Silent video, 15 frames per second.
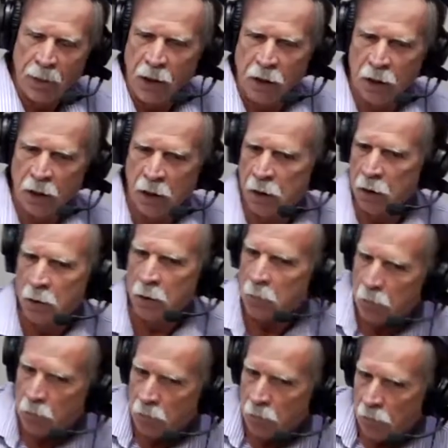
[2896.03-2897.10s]
And
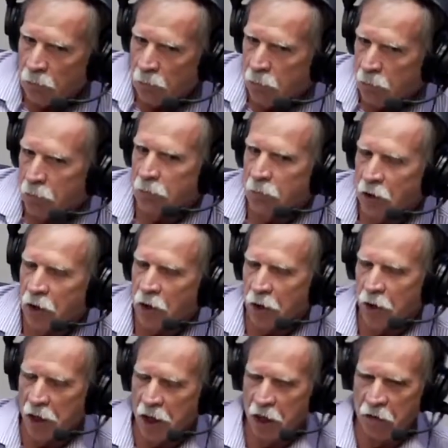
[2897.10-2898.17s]
you know,
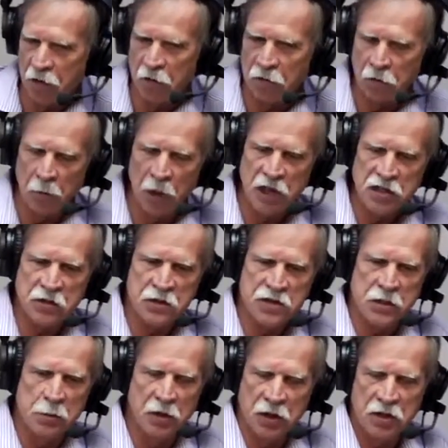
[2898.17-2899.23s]
you're getting the information from
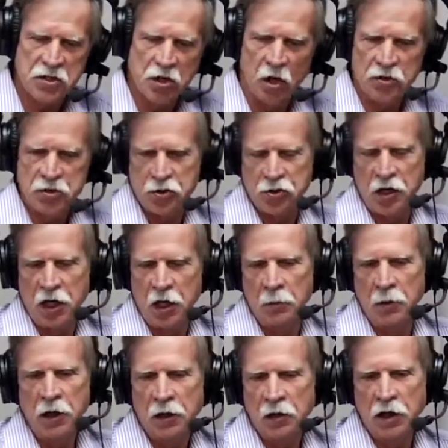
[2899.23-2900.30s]
somebody that's also trying to
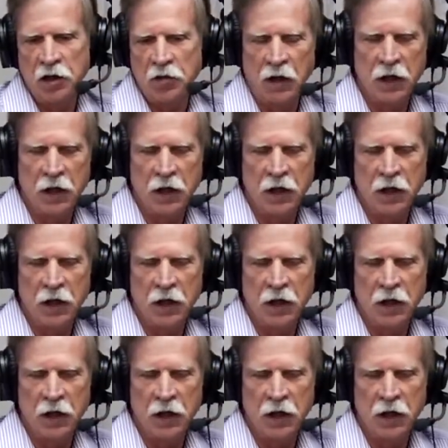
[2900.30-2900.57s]
make a living.